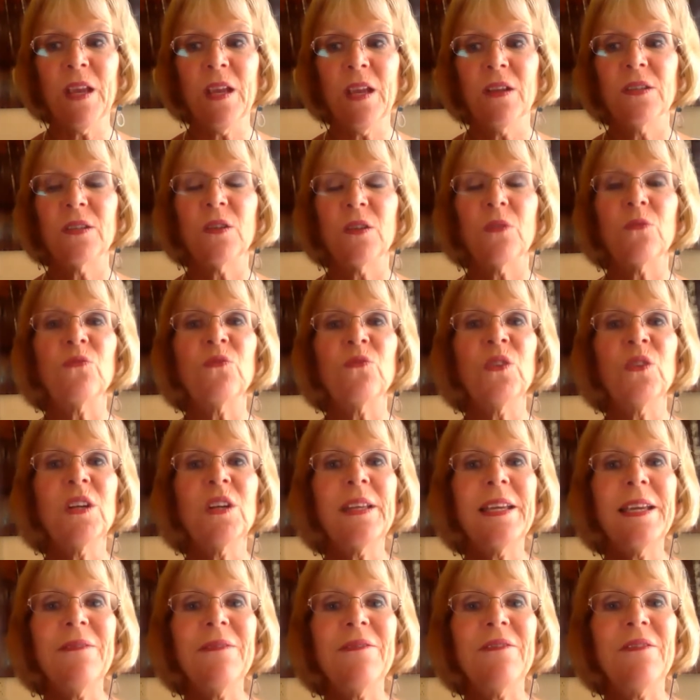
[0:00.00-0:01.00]
So
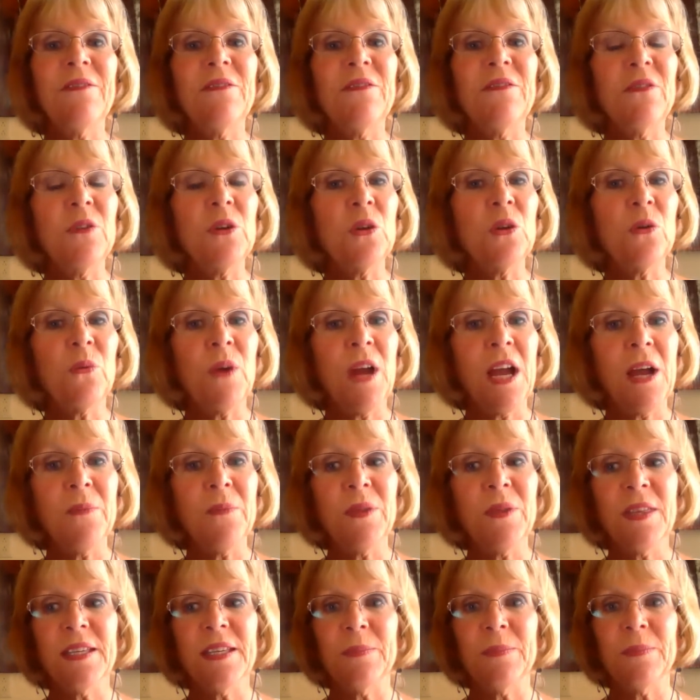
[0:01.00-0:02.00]
really fool around
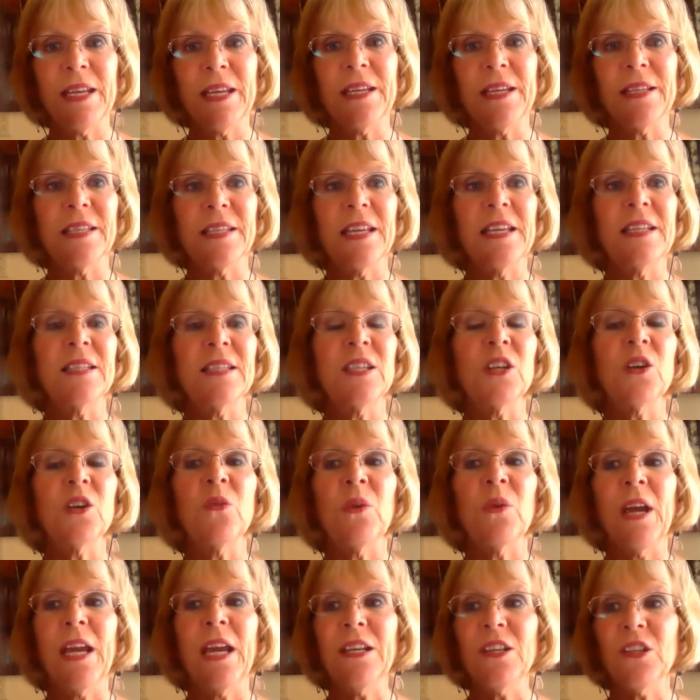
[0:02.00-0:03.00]
with this because it's a
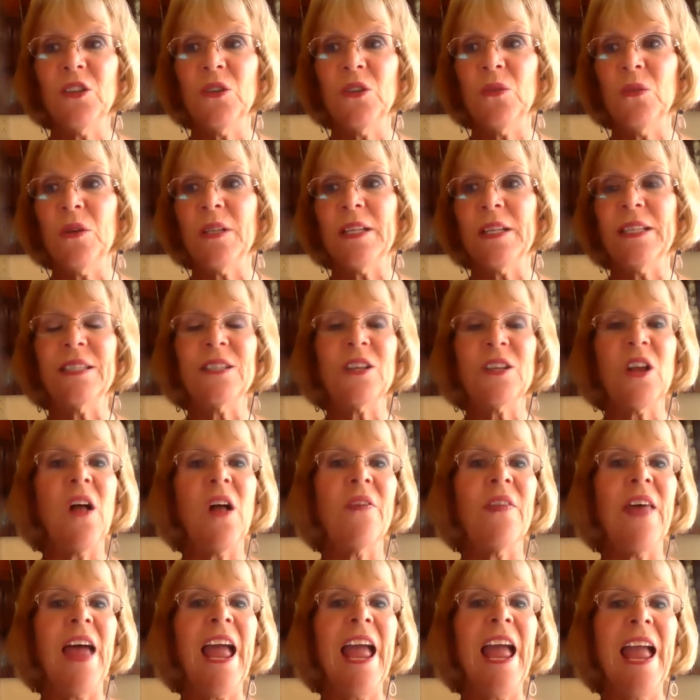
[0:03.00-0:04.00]
great tool. It's called
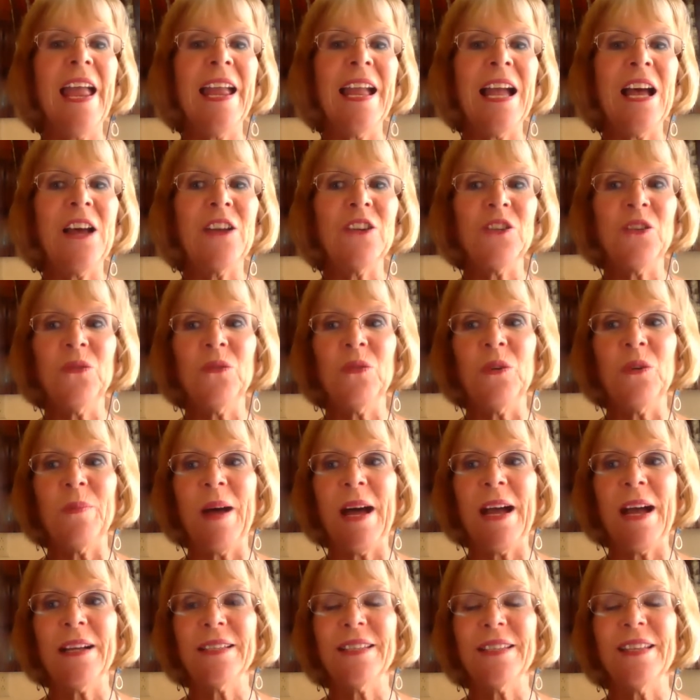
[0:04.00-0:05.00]
the Hangout
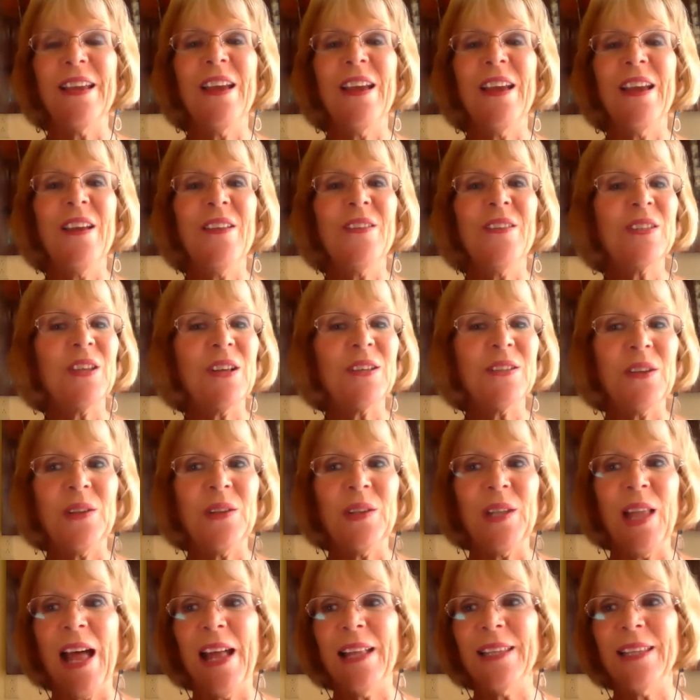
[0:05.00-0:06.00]
Toolbox. There's also
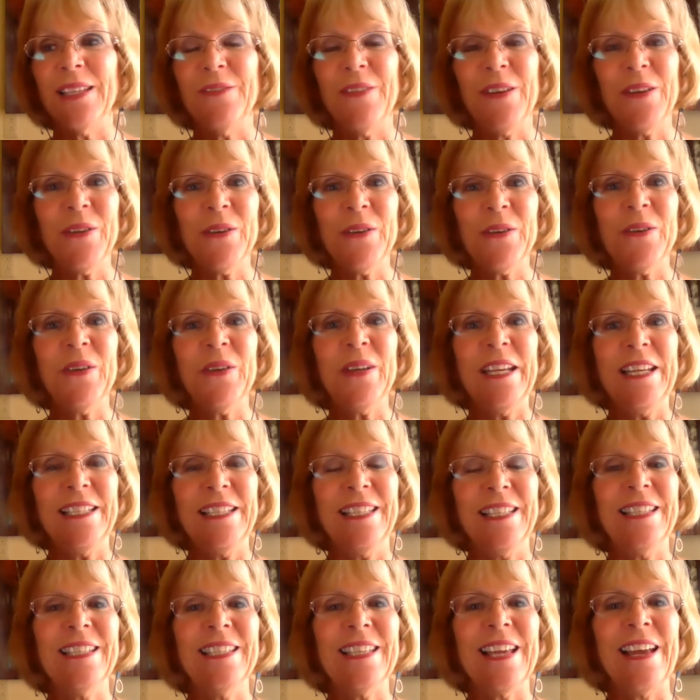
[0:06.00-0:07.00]
lots of other goodies
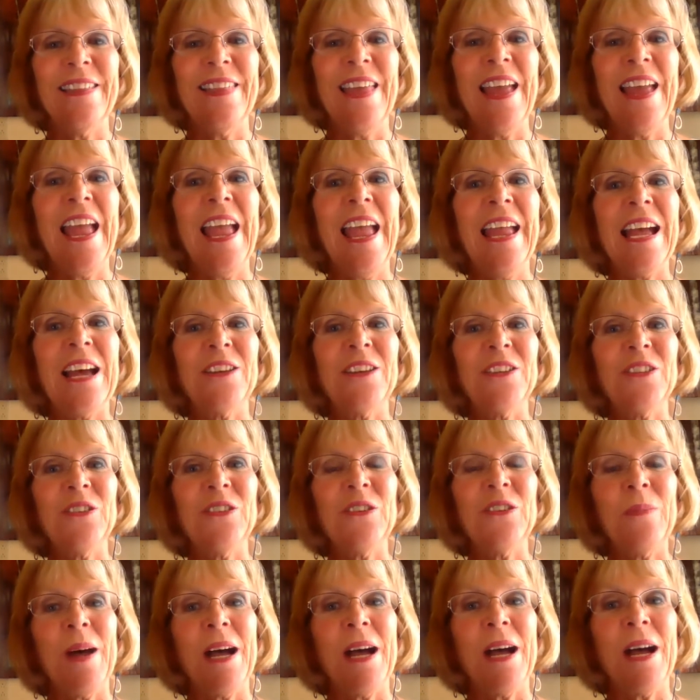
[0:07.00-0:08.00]
inside the Hangout
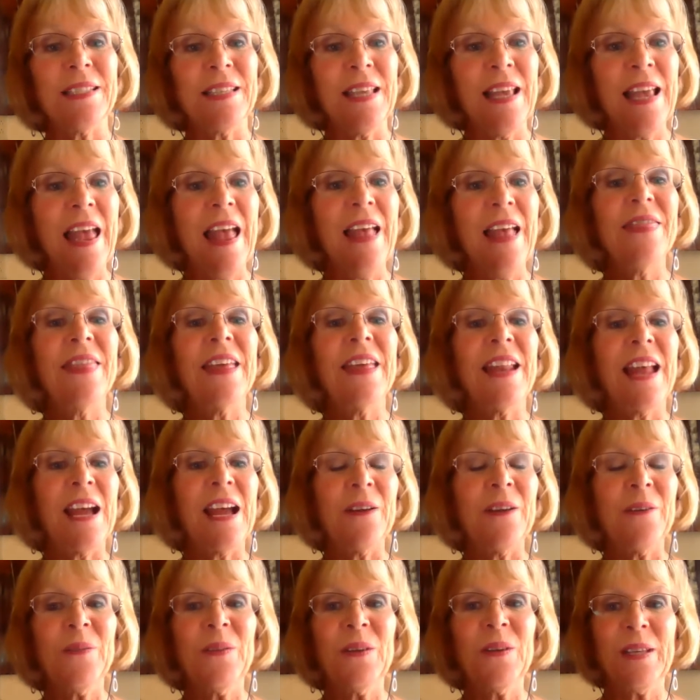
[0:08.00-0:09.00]
Toolbox that I
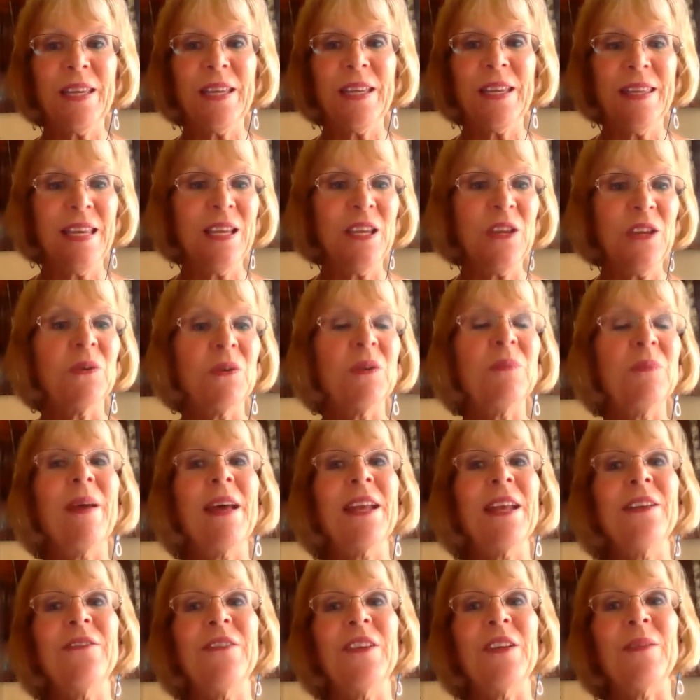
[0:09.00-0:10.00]
really think you would
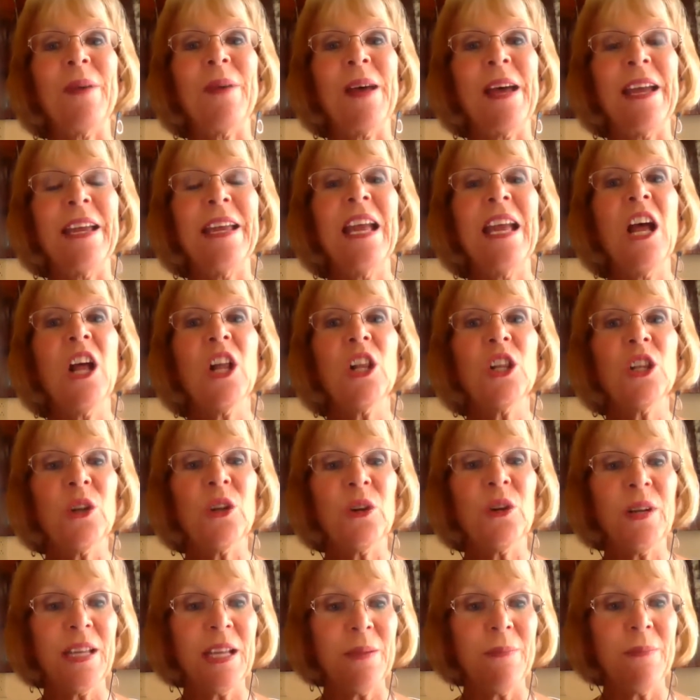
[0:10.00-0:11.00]
benefit by
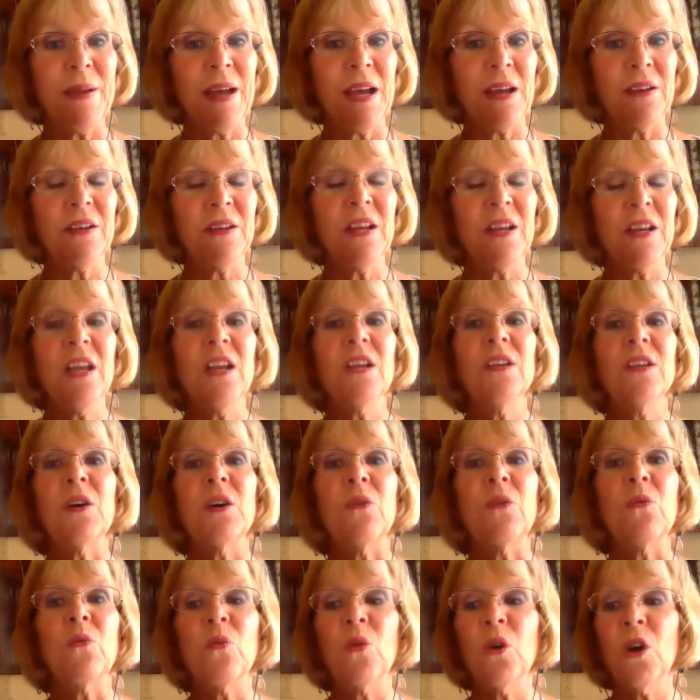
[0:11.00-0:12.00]
learning about.
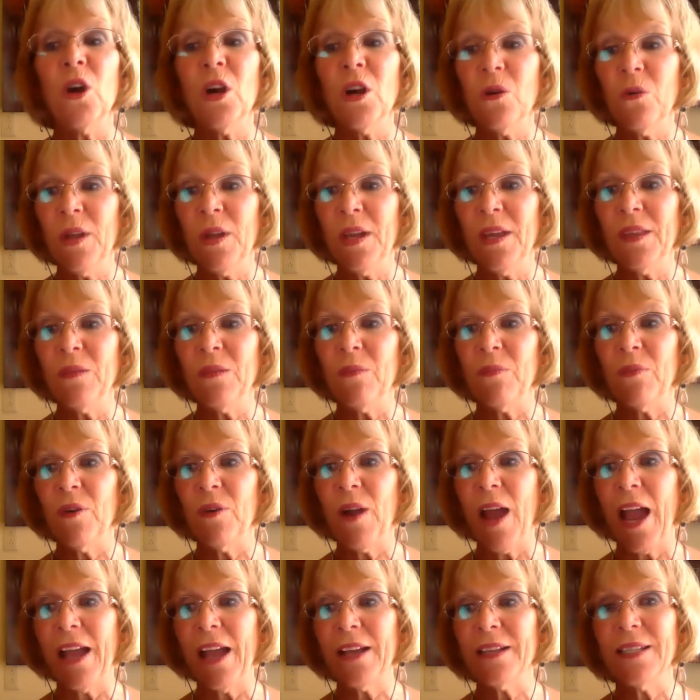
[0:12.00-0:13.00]
So work with,
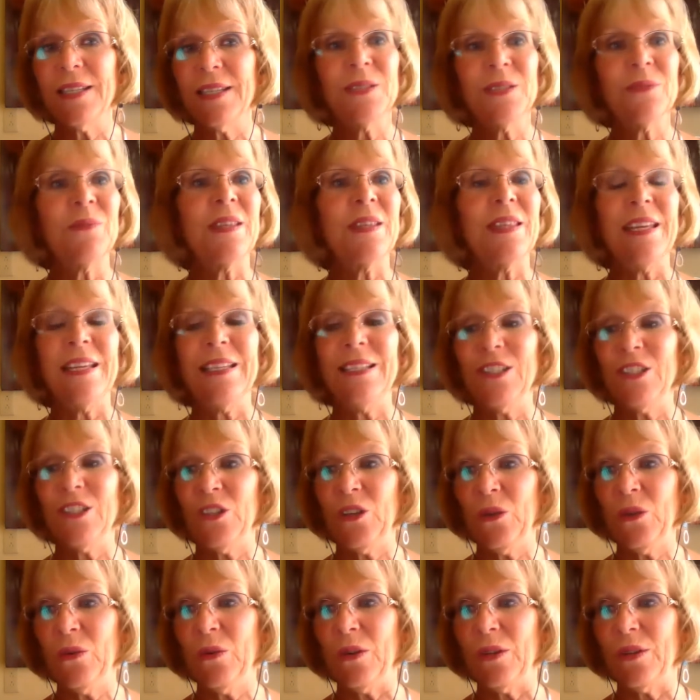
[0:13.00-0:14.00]
practice with these
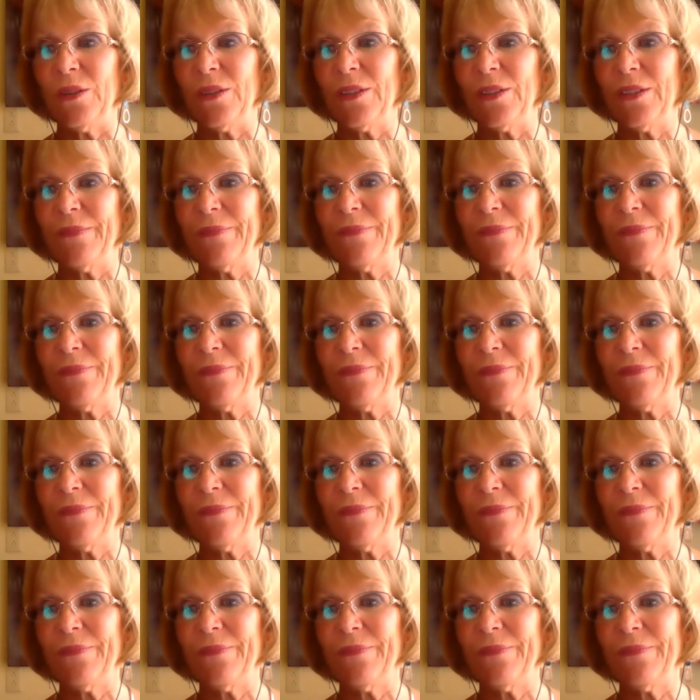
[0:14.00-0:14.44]
tools.